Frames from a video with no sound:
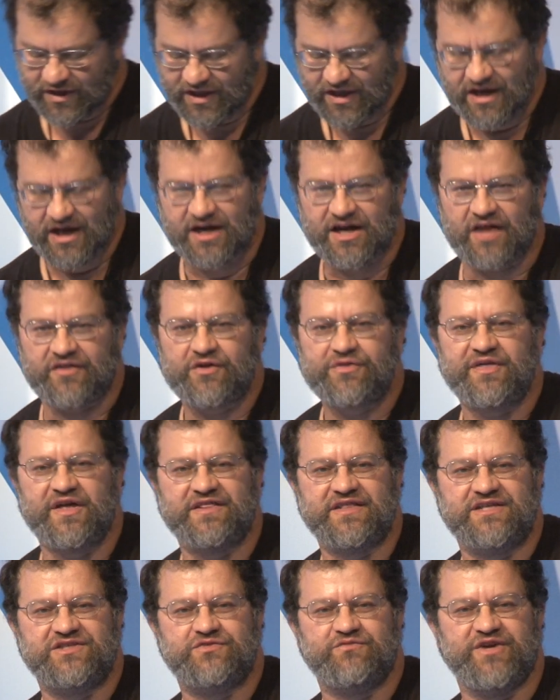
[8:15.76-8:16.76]
Another thing
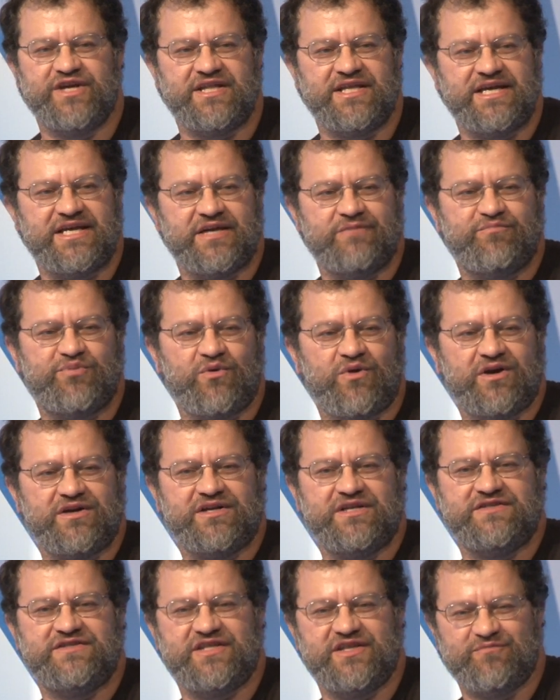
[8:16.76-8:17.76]
that's really
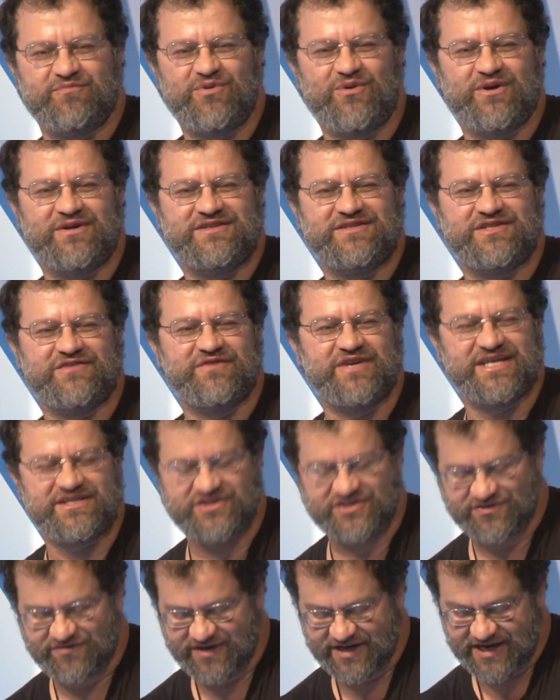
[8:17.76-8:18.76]
important is the importance of
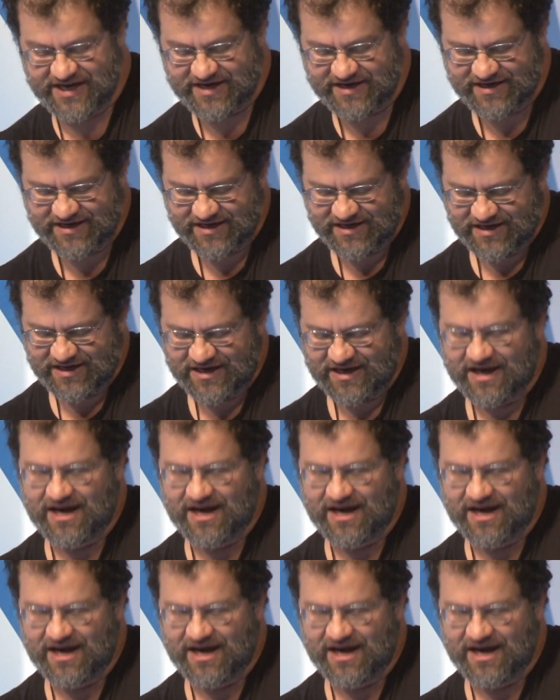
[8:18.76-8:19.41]
history.